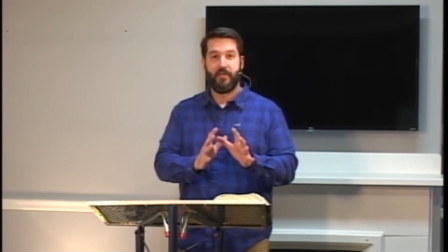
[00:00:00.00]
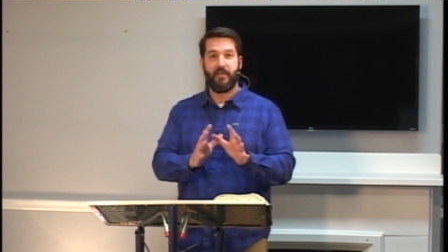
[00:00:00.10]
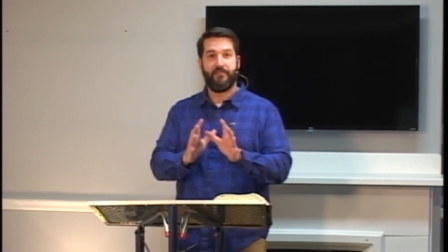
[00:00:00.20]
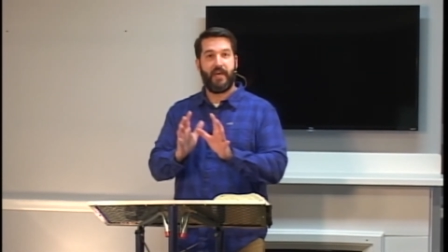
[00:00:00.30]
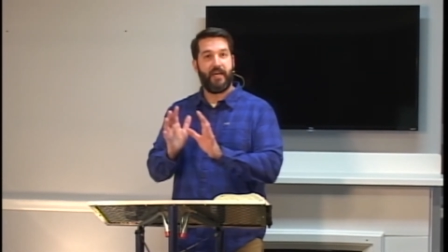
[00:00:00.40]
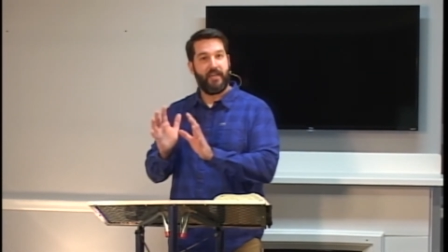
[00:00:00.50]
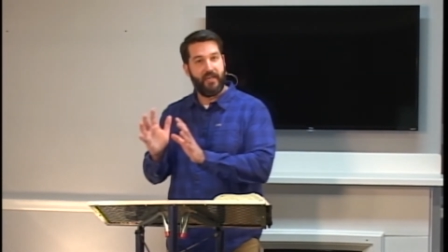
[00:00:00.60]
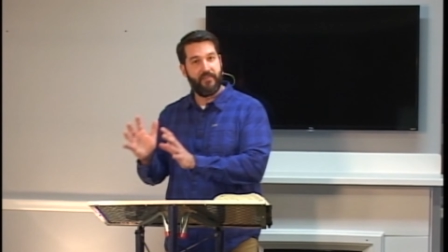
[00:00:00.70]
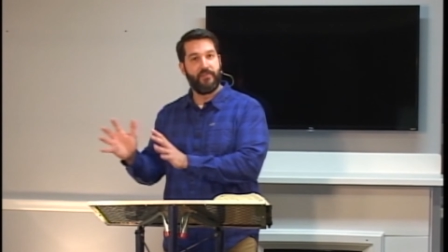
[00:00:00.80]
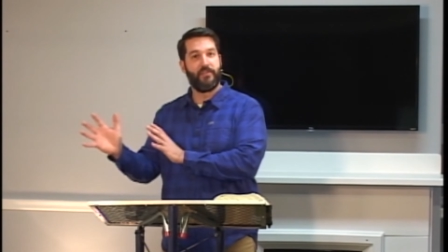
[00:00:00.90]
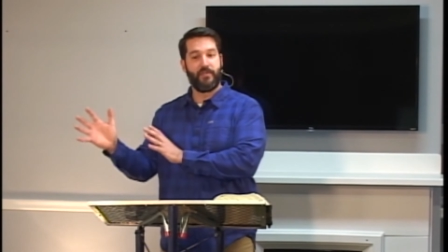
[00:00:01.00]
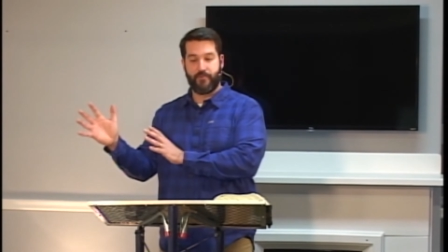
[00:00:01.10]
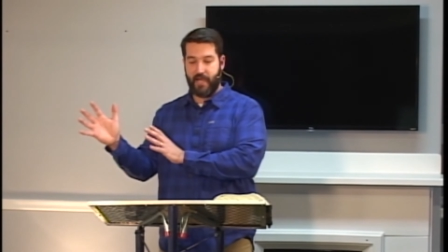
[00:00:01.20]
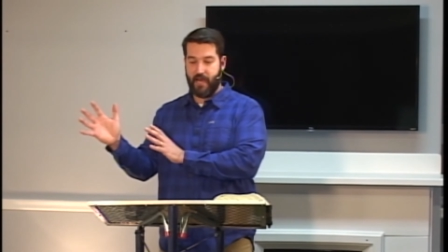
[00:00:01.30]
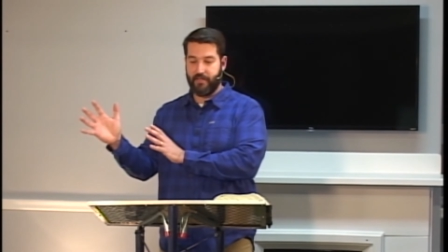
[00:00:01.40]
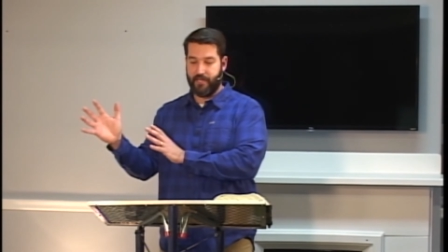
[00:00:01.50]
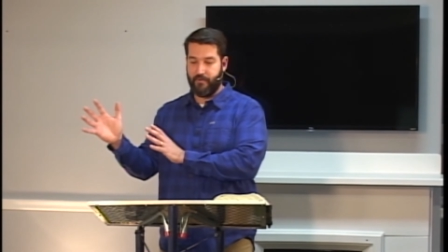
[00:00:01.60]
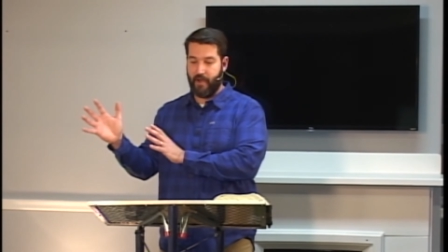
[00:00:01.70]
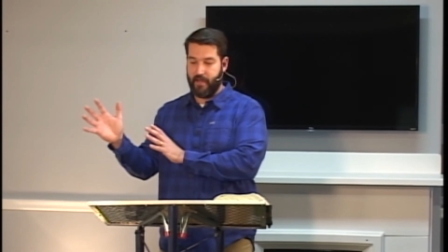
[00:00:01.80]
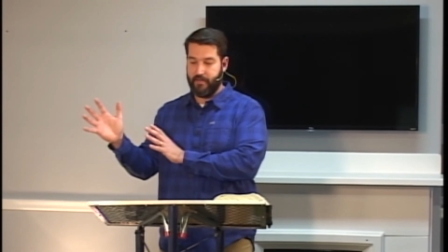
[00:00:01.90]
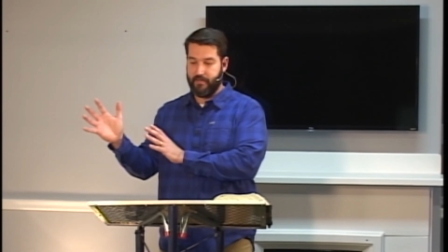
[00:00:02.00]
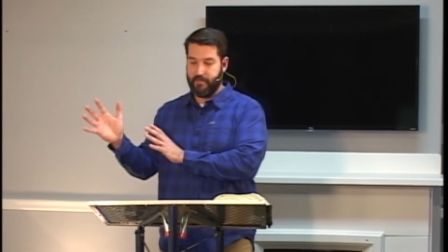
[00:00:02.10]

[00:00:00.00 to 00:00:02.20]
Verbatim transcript: of that heavenly reality, right?